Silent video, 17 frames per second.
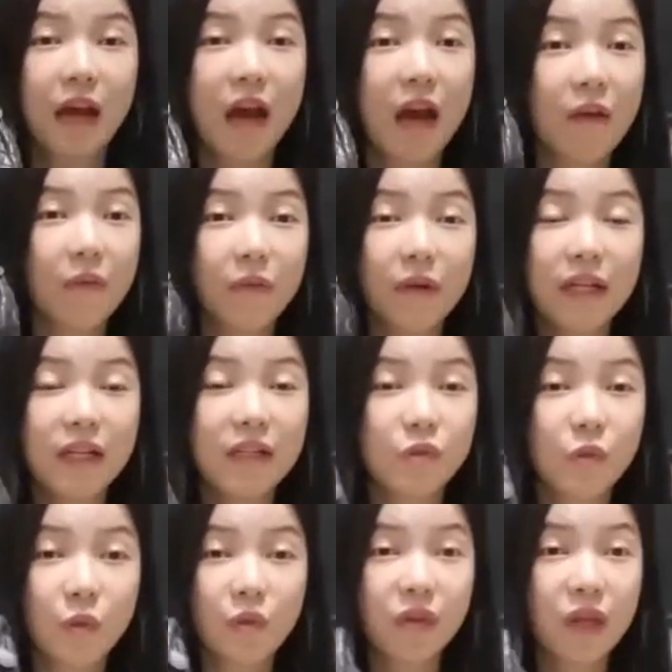I really
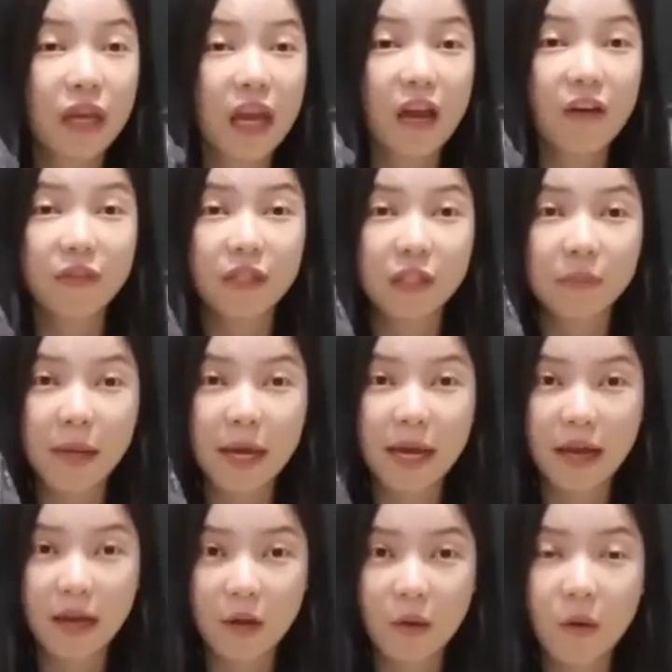don't take care of this
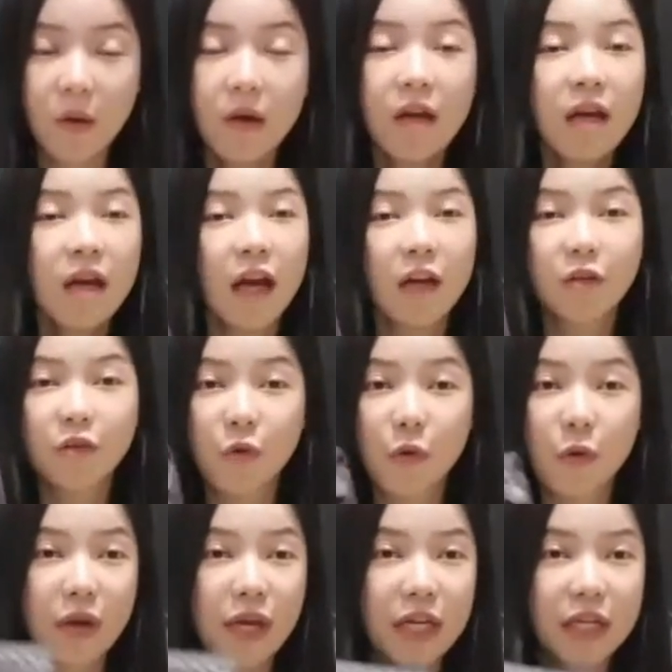bag at all. I
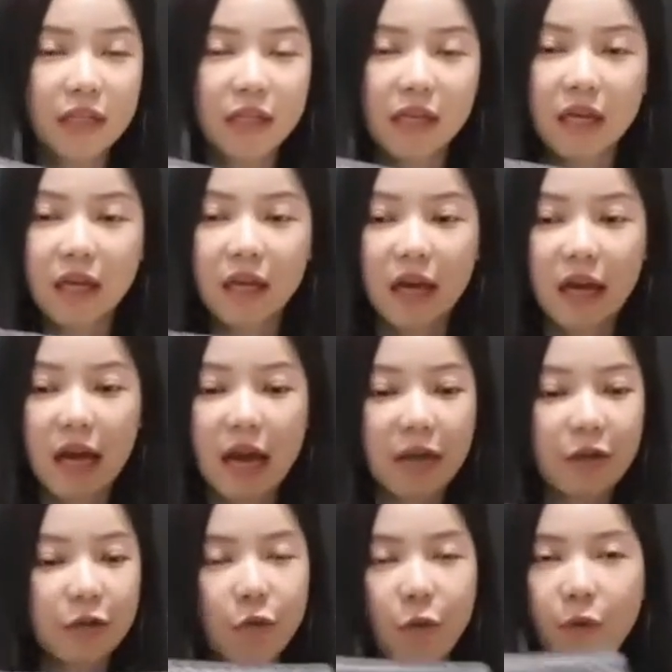throw it
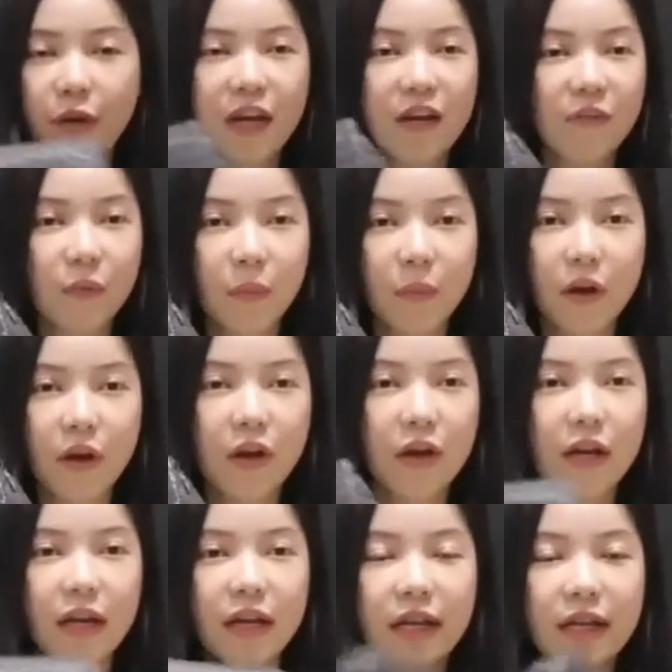
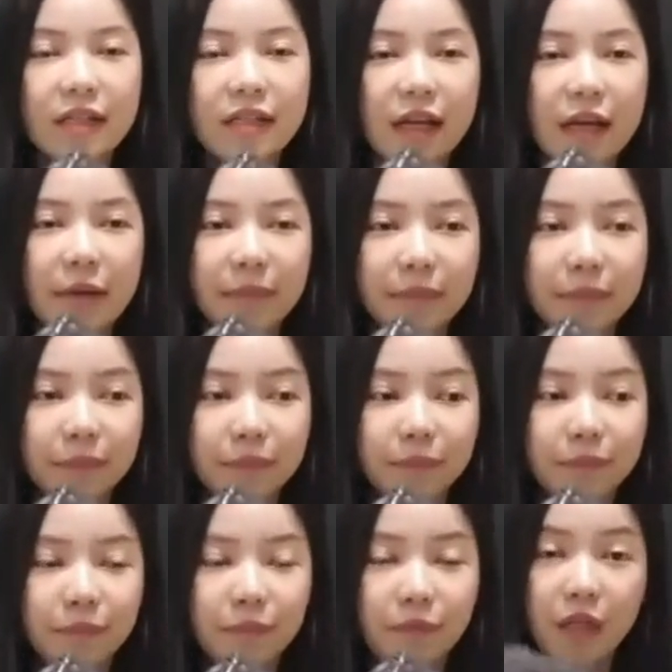everywhere. And then
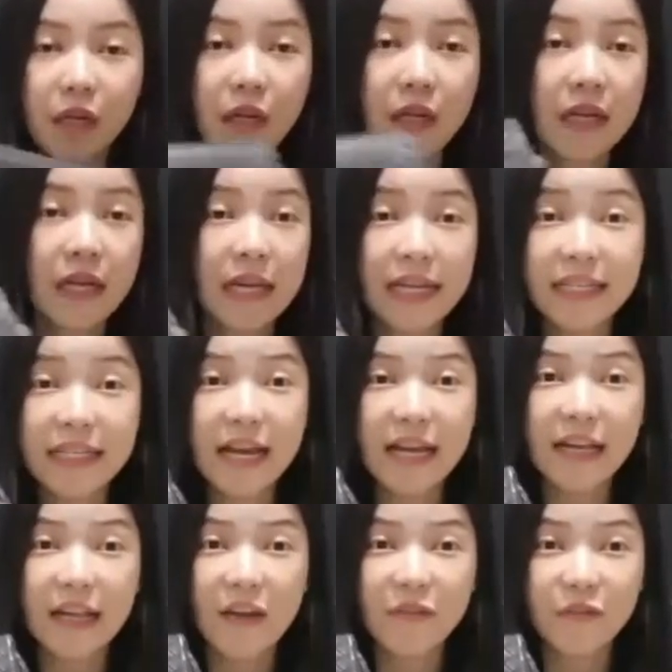in
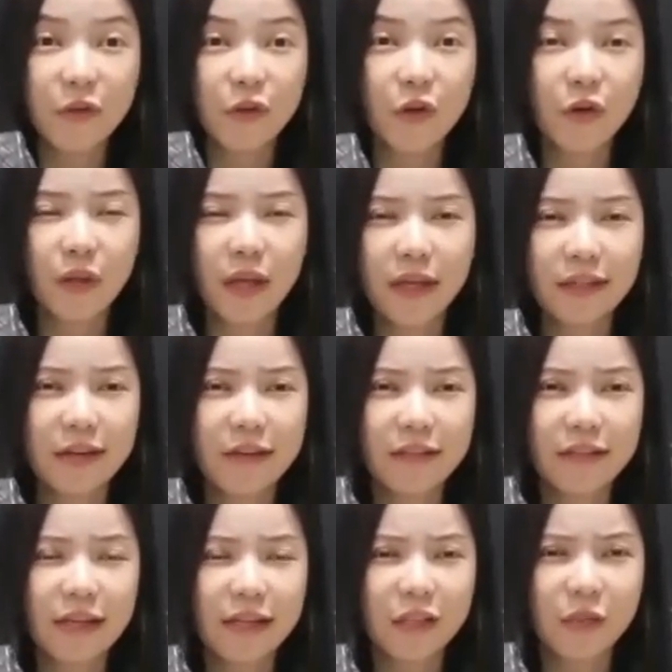nightlife, you know, like
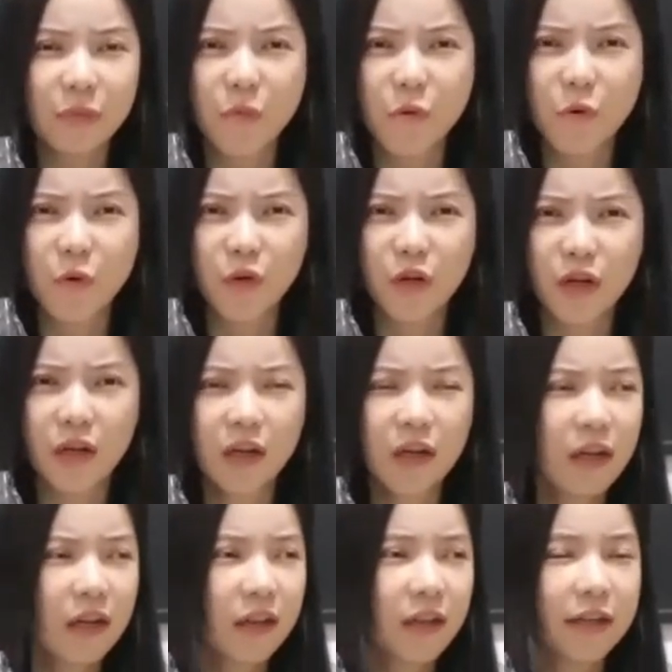there's like smoke,
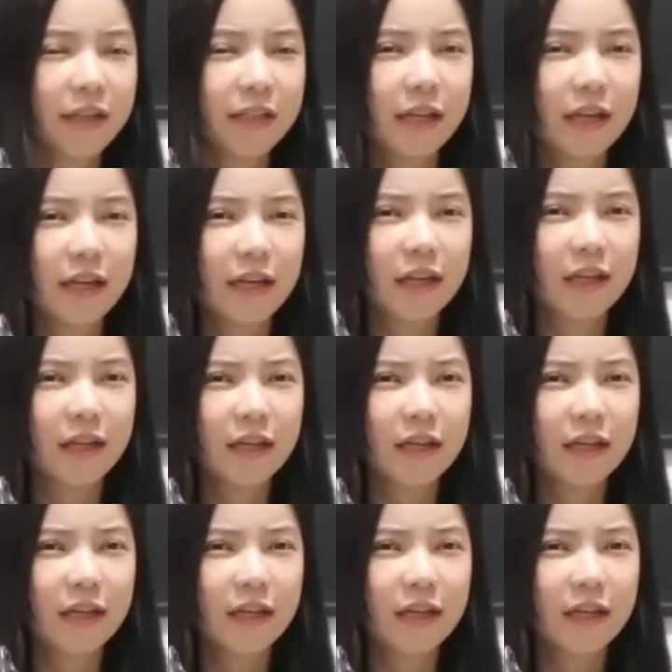there's like